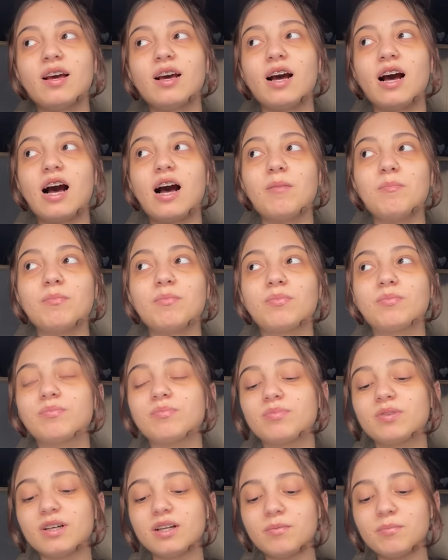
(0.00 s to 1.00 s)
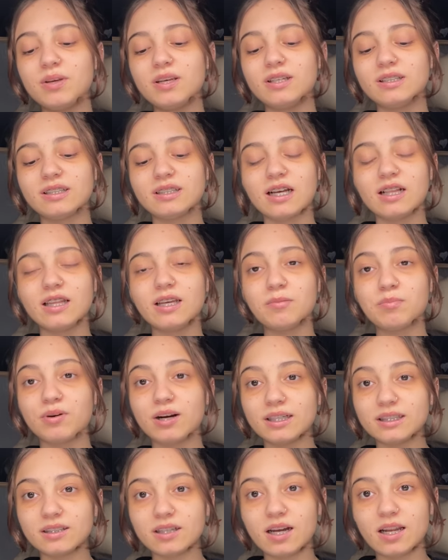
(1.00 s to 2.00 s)
I'm gonna be selling
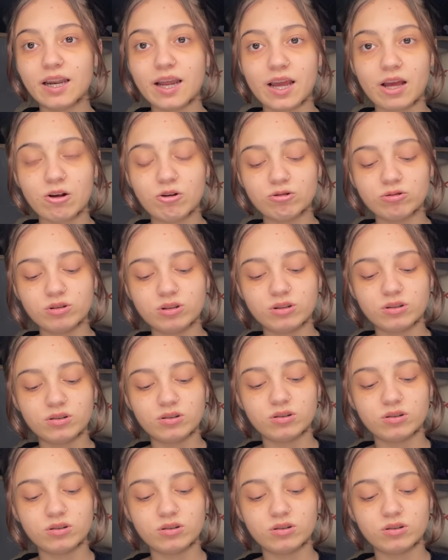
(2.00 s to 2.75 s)
press-on nails